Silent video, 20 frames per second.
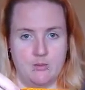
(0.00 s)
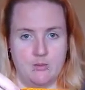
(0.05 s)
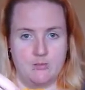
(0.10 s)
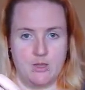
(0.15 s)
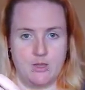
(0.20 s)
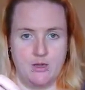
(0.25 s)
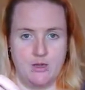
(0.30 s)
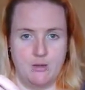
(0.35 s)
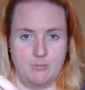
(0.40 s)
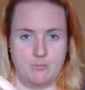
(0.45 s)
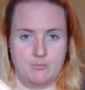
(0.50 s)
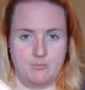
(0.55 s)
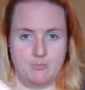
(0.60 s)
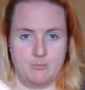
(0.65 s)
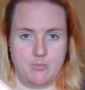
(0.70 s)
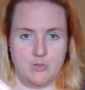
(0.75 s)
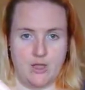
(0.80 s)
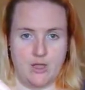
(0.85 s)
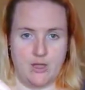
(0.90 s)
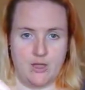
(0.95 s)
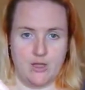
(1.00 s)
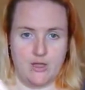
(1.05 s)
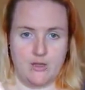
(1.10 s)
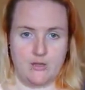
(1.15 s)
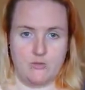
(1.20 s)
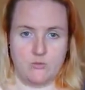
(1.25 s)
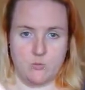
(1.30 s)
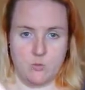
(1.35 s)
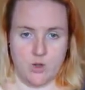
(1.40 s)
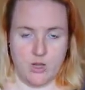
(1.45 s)
But yeah, that
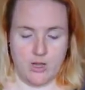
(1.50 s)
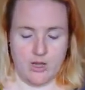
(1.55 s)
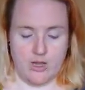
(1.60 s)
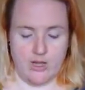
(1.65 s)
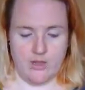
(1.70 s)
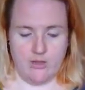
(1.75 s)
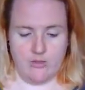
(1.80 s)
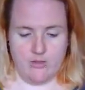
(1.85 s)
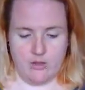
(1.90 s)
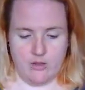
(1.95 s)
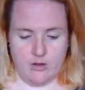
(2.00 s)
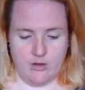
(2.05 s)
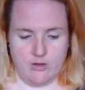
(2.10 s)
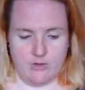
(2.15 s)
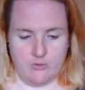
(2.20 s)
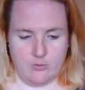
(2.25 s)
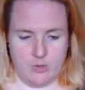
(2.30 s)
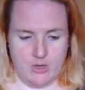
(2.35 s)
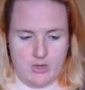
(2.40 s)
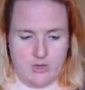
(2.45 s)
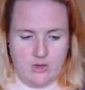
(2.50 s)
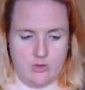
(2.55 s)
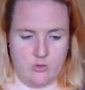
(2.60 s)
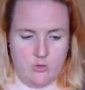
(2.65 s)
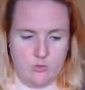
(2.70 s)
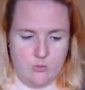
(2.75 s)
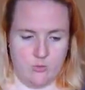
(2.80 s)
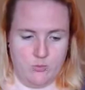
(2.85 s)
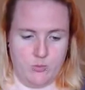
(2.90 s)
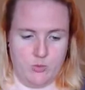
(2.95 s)
is why there has been
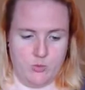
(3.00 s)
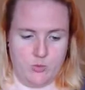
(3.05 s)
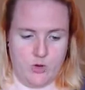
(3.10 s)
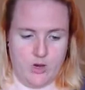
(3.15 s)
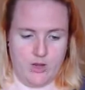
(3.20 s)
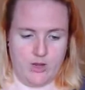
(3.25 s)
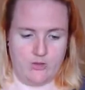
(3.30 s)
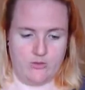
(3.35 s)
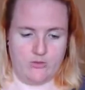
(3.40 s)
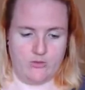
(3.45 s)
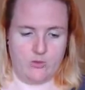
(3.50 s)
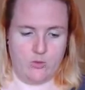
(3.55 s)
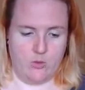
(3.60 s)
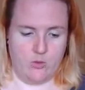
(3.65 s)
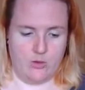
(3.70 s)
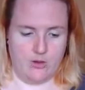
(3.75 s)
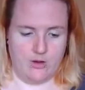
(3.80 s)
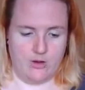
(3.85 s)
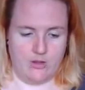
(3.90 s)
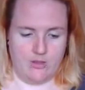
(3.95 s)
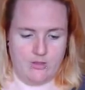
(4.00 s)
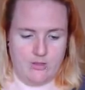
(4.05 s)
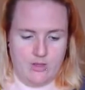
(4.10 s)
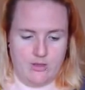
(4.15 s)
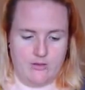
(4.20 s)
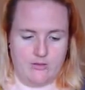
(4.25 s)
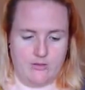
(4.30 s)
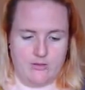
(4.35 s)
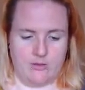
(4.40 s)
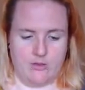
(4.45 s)
no progress on
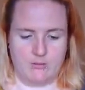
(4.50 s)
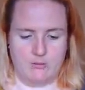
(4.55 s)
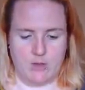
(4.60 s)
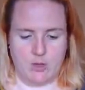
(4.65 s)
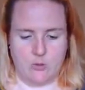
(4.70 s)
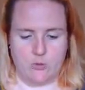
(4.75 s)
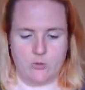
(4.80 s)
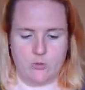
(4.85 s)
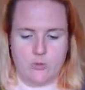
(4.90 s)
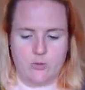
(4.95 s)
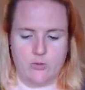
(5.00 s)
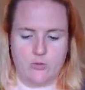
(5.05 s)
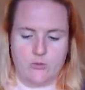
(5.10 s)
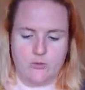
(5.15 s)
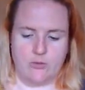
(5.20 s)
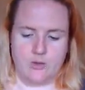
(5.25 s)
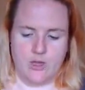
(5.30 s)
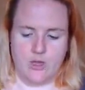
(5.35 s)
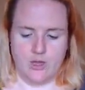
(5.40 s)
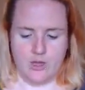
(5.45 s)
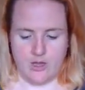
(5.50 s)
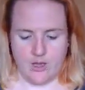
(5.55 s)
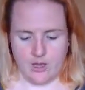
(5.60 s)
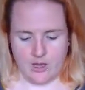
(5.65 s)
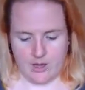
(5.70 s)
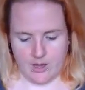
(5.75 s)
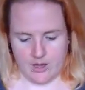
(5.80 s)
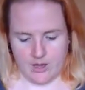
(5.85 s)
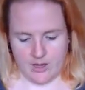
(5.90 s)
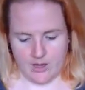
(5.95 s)
this, because
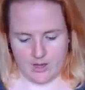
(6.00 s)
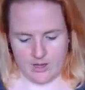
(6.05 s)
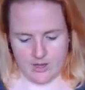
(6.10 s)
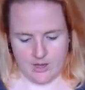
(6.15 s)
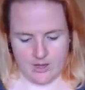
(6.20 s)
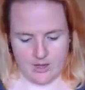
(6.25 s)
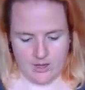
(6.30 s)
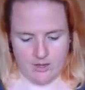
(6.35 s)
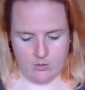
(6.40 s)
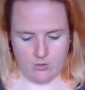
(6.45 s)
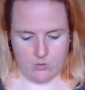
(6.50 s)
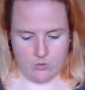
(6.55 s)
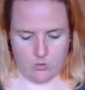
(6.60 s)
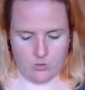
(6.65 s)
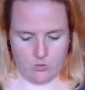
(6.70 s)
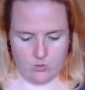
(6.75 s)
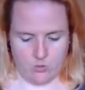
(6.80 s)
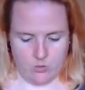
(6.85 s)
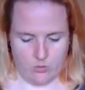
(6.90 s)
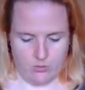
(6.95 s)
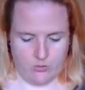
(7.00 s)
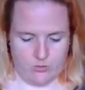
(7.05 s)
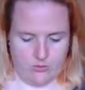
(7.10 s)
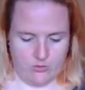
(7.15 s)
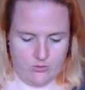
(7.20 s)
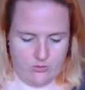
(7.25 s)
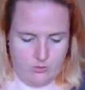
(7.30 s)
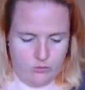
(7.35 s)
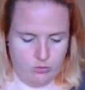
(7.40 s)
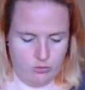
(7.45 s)
I
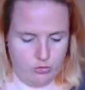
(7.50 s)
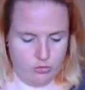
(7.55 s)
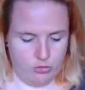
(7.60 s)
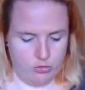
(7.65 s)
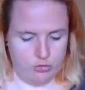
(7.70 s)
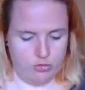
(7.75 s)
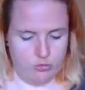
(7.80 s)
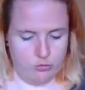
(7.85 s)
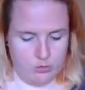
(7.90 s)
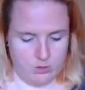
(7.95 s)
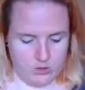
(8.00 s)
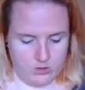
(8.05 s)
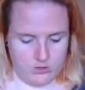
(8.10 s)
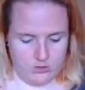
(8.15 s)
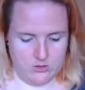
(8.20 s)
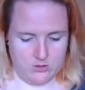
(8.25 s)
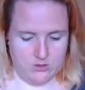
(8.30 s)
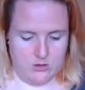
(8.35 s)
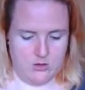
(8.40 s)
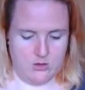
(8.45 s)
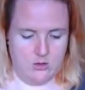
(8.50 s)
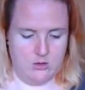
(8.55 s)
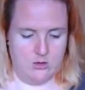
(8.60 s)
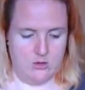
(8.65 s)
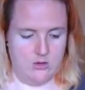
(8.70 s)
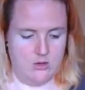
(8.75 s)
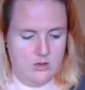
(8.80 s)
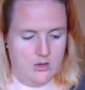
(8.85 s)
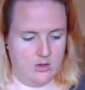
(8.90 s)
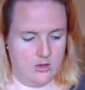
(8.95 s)
was stupid
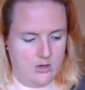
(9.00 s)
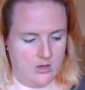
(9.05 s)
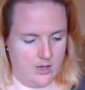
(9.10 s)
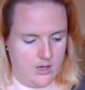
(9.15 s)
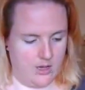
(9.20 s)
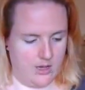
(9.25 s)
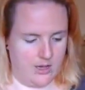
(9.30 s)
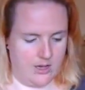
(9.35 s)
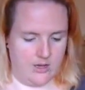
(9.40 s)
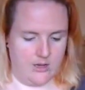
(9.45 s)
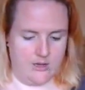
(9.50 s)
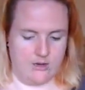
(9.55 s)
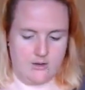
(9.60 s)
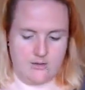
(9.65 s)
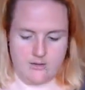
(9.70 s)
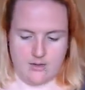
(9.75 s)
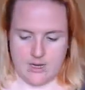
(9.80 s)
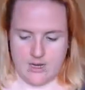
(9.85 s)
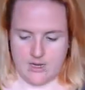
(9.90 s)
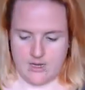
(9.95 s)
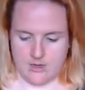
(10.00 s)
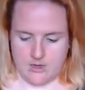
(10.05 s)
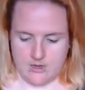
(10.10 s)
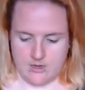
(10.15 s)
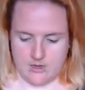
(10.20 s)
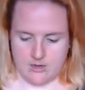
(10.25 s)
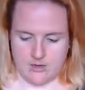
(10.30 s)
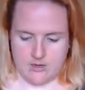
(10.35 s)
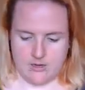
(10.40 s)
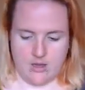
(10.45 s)
and
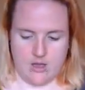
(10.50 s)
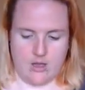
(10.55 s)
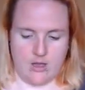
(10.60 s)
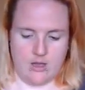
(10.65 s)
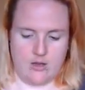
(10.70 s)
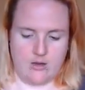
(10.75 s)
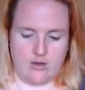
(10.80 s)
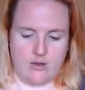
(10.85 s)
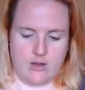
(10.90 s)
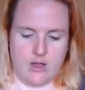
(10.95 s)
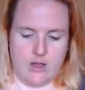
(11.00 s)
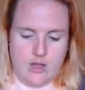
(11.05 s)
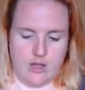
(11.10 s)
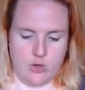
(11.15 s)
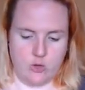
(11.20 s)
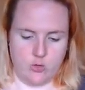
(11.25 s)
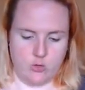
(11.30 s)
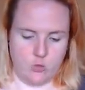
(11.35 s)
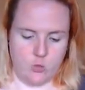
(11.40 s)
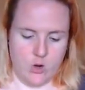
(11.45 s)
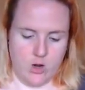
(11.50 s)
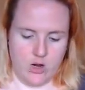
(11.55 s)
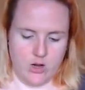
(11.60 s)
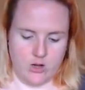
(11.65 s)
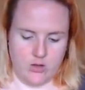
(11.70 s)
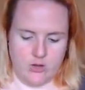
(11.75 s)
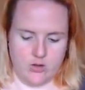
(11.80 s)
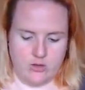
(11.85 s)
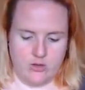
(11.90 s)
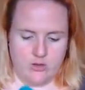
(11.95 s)
decided that I could
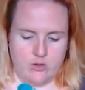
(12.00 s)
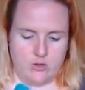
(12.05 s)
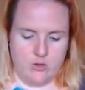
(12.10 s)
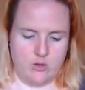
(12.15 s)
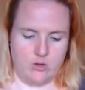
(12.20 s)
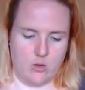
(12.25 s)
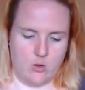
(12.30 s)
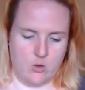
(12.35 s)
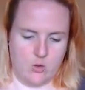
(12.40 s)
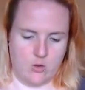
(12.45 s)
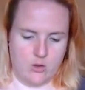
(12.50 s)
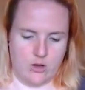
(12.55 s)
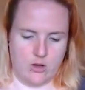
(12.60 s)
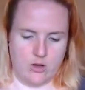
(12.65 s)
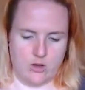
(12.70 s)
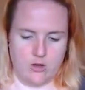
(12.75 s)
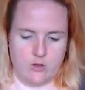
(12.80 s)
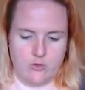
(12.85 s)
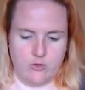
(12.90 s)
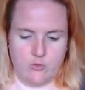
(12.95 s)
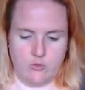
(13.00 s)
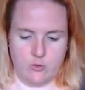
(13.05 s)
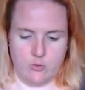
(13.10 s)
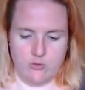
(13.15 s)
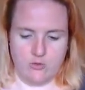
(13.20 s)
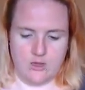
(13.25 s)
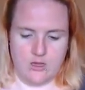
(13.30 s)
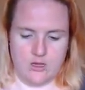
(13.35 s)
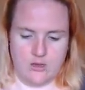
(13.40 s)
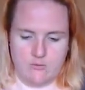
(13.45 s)
work on two
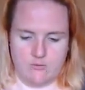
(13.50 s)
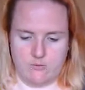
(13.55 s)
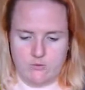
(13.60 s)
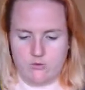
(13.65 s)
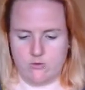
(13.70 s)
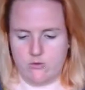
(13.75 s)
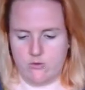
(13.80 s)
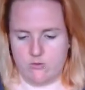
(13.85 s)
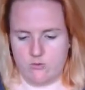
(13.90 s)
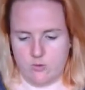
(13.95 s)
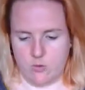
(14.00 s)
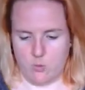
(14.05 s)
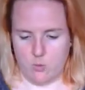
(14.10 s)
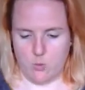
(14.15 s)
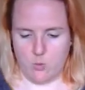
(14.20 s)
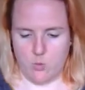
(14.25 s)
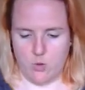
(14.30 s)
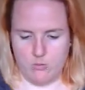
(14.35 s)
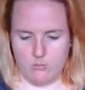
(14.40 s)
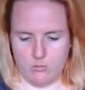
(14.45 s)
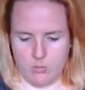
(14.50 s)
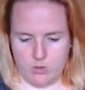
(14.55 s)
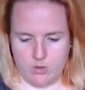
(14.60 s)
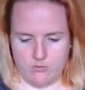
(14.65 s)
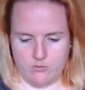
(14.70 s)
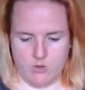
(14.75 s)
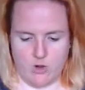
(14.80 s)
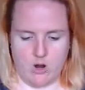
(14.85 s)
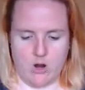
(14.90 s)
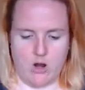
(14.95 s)
sleeves from one ball
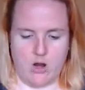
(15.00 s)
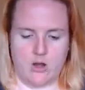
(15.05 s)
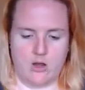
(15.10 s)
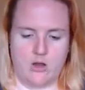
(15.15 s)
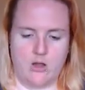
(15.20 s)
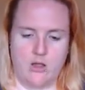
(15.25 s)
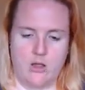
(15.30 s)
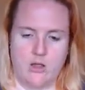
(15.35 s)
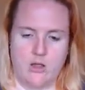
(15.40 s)
of yarn